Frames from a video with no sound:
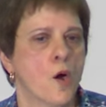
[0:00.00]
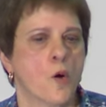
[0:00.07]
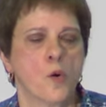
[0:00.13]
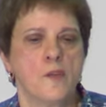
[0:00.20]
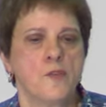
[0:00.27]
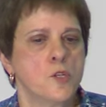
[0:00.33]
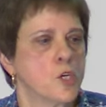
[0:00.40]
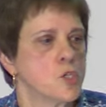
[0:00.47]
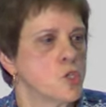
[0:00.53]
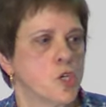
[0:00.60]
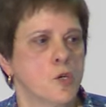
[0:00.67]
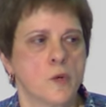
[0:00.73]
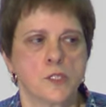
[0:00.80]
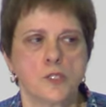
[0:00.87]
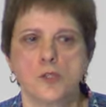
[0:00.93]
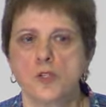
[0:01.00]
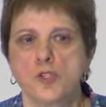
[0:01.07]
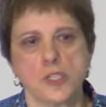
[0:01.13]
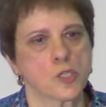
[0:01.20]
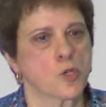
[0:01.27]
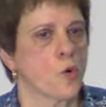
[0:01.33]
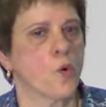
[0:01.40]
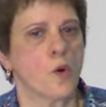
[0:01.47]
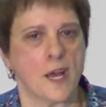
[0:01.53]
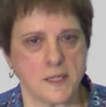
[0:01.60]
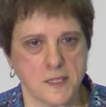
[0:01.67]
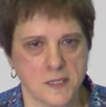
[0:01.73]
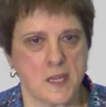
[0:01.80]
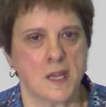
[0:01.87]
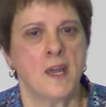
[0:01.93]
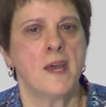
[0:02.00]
Or if you're not sure what to do, just call us